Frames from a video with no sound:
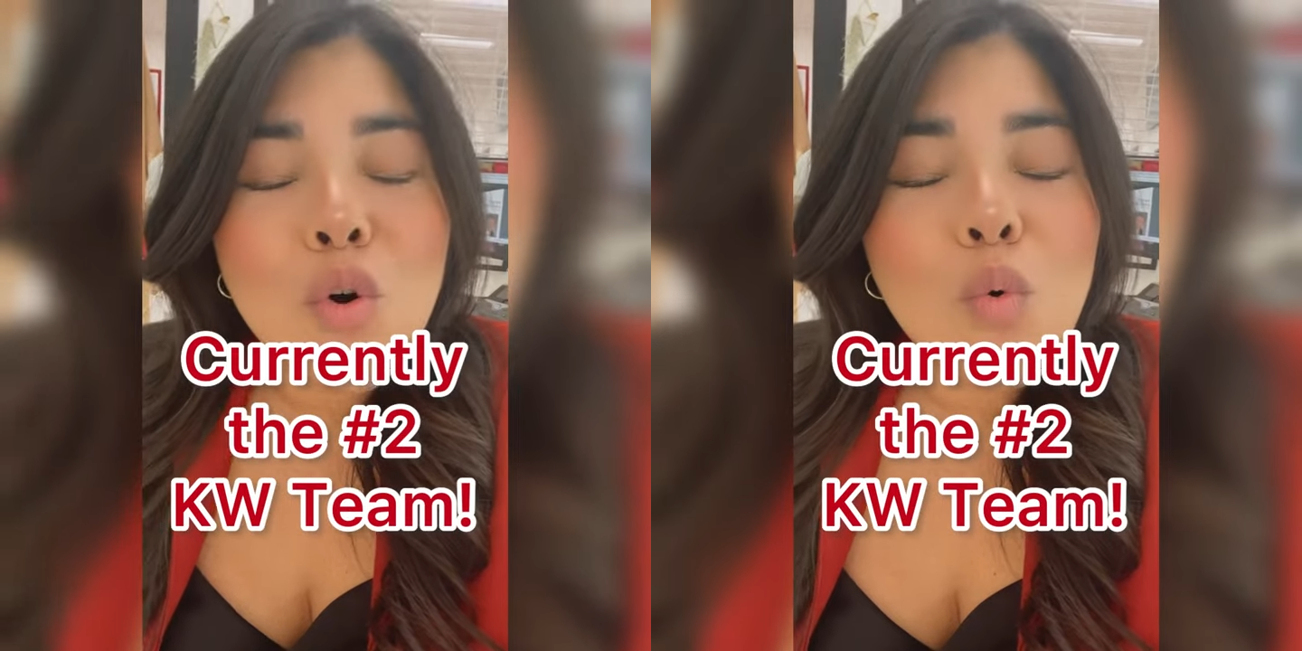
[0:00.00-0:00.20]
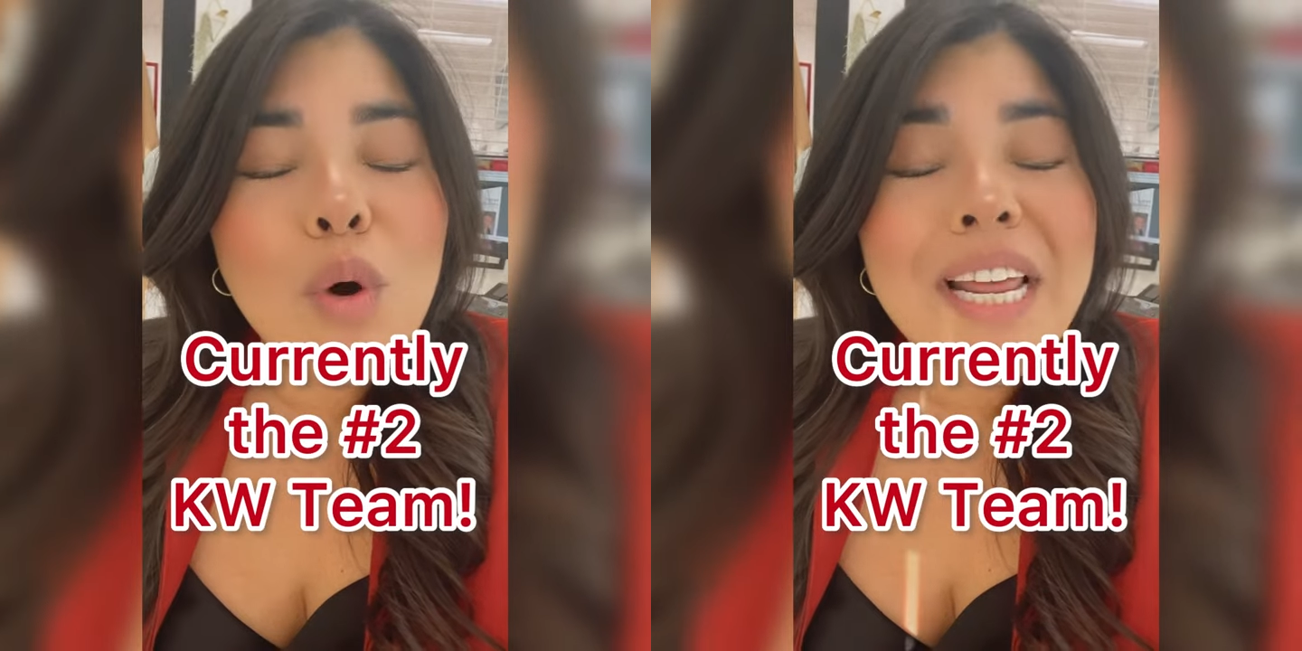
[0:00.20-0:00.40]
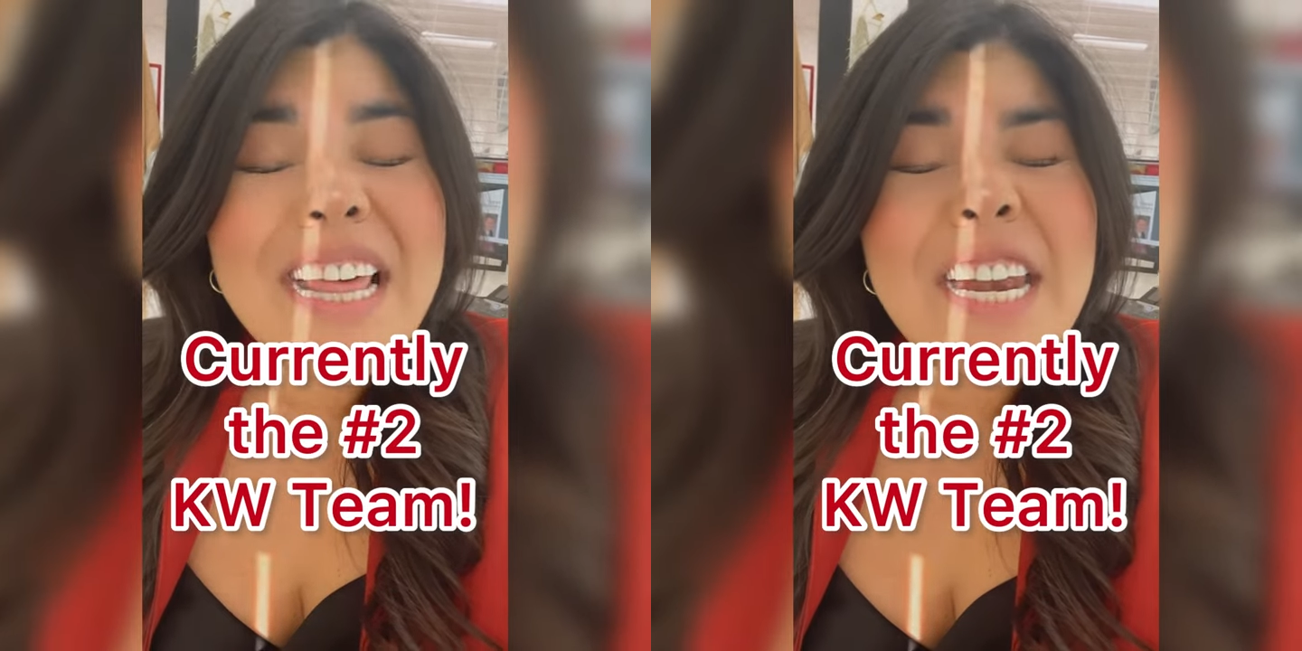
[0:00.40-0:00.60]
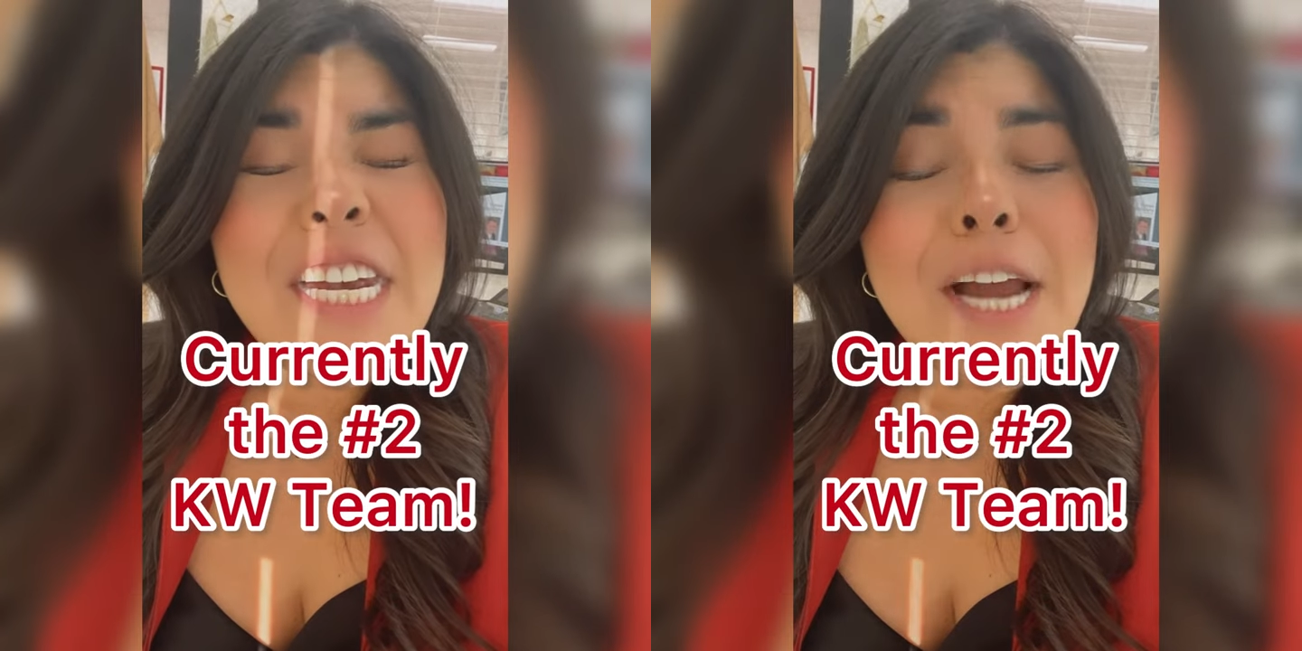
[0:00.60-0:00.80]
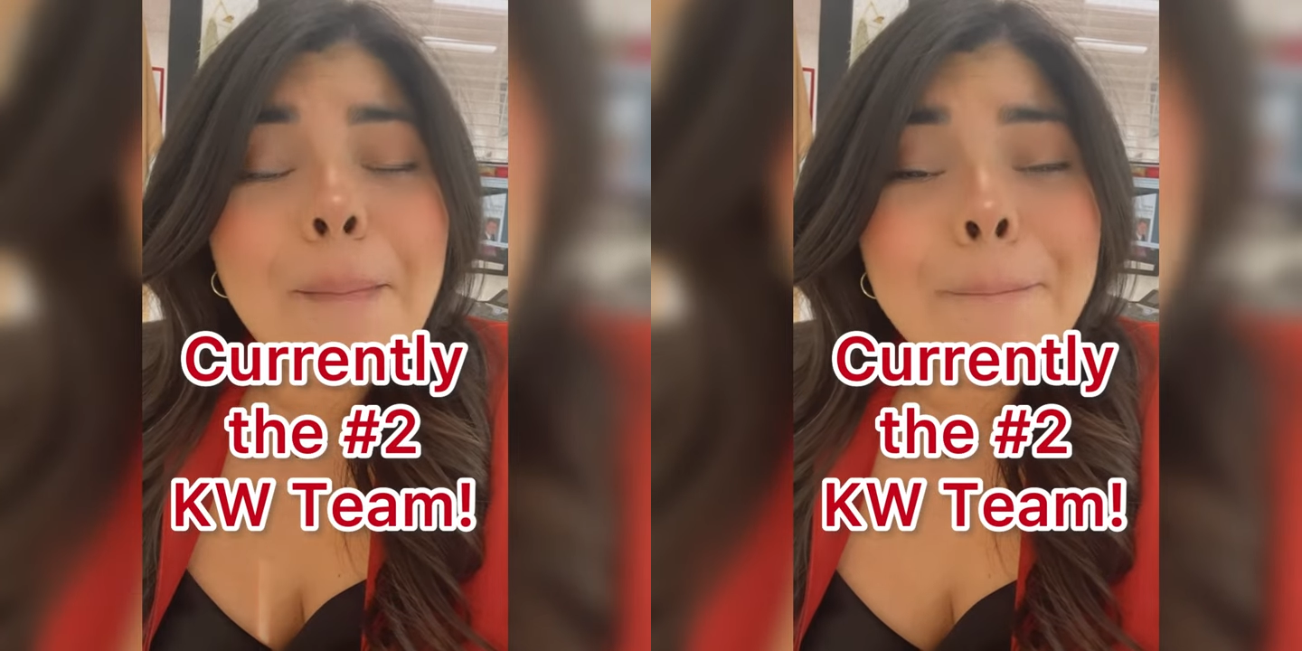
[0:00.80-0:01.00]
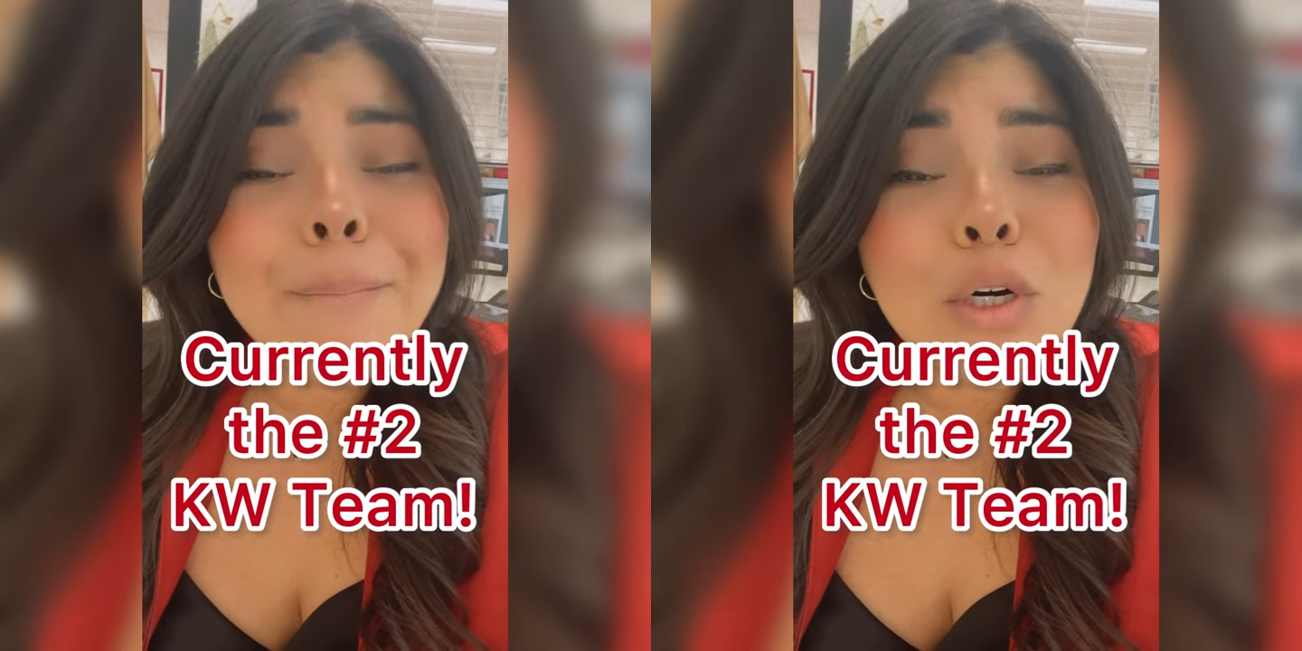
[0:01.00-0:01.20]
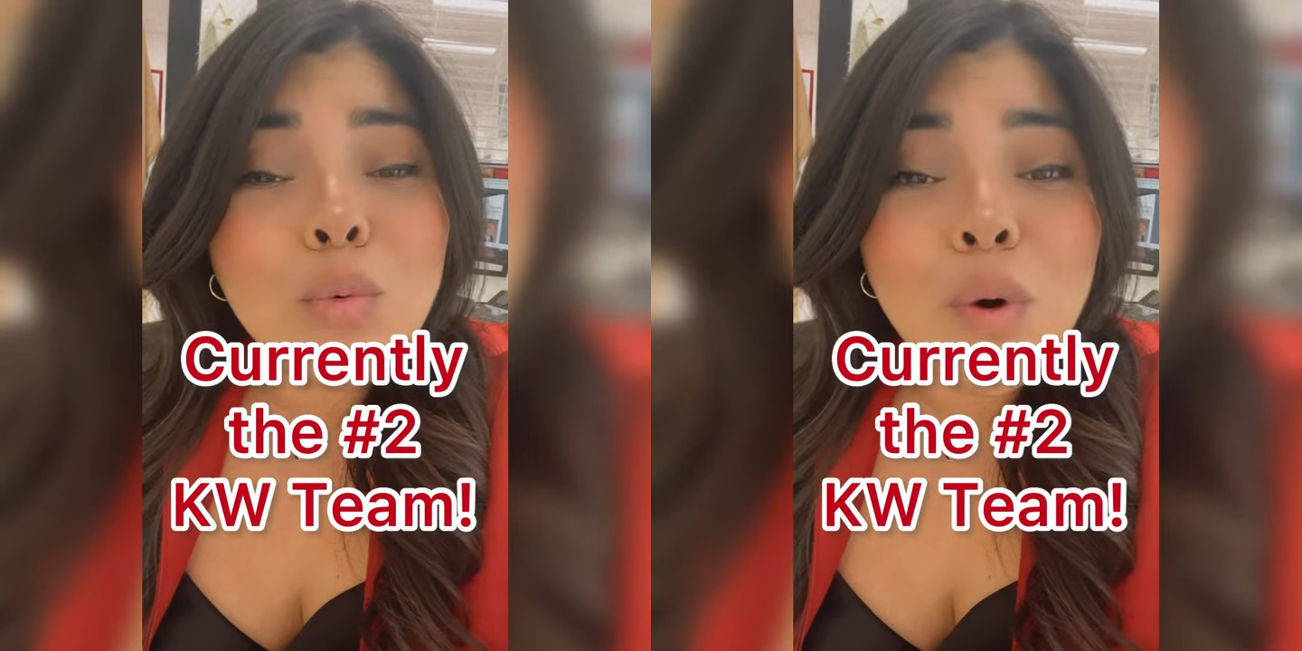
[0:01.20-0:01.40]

one of the number